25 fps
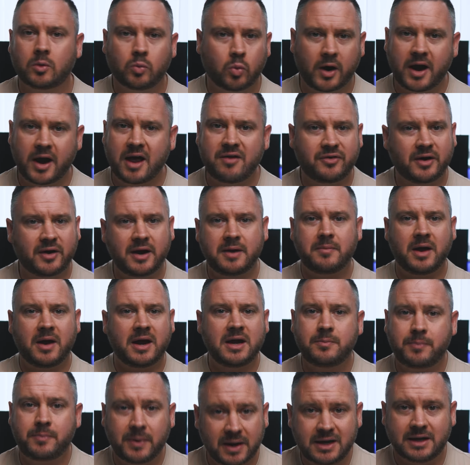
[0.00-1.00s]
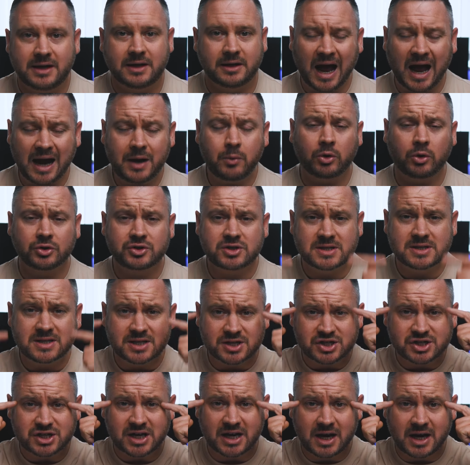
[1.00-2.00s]
whatever it may be, I wanted to
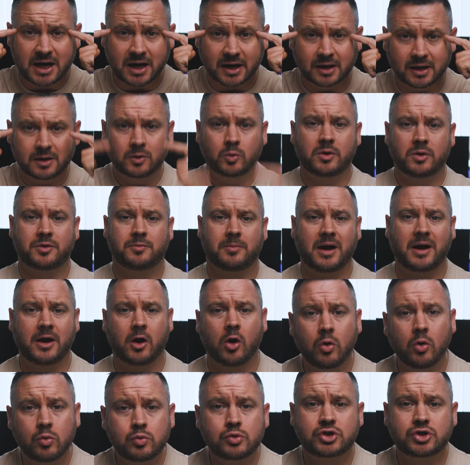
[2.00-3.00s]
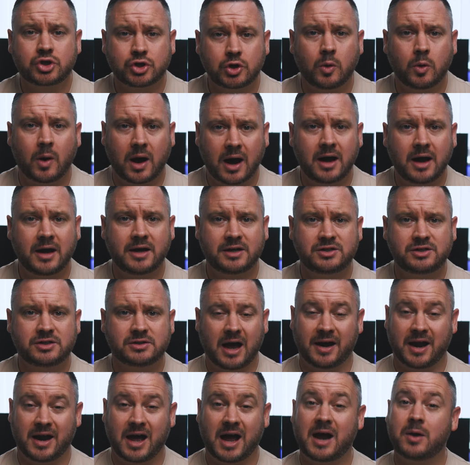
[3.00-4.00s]
see it with my own two eyes,
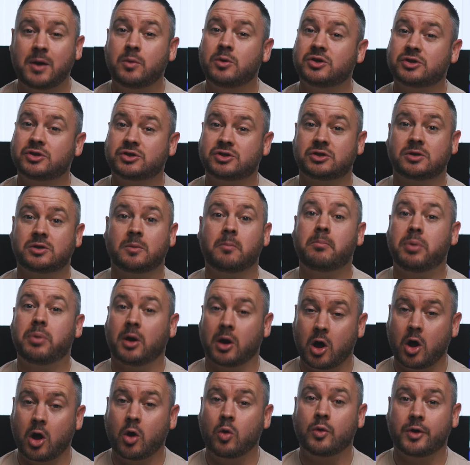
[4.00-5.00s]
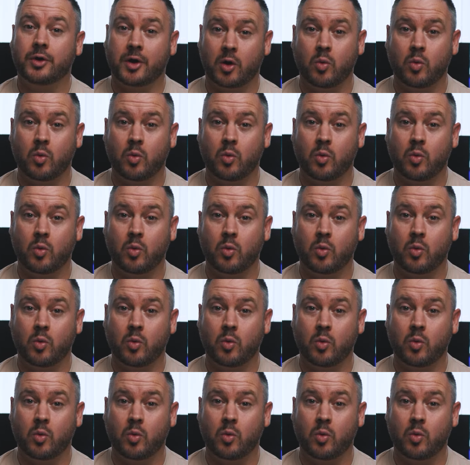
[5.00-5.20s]
and I was blown